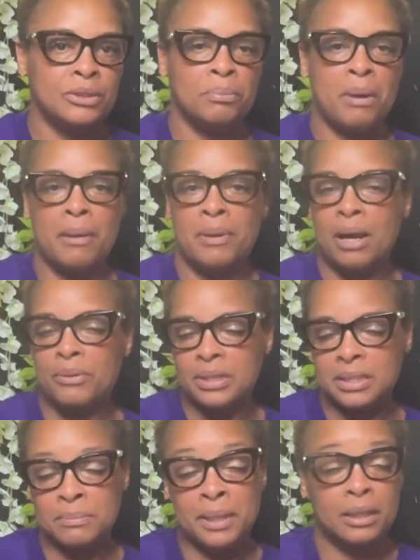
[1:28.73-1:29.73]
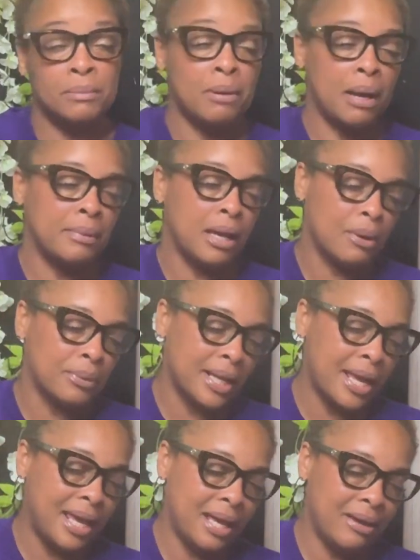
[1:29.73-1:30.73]
You probably already smell it, probably already
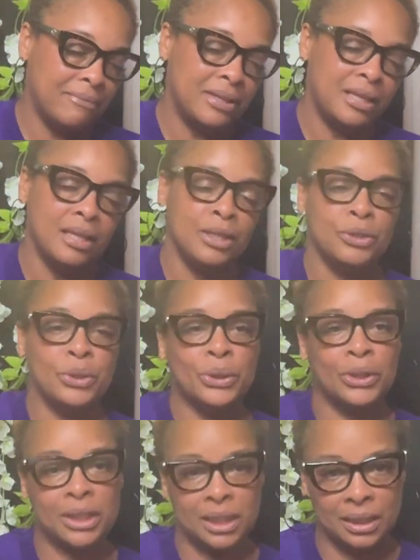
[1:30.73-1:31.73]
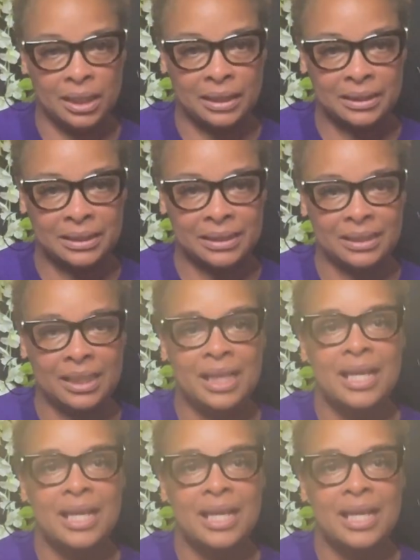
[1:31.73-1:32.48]
have it in your collection.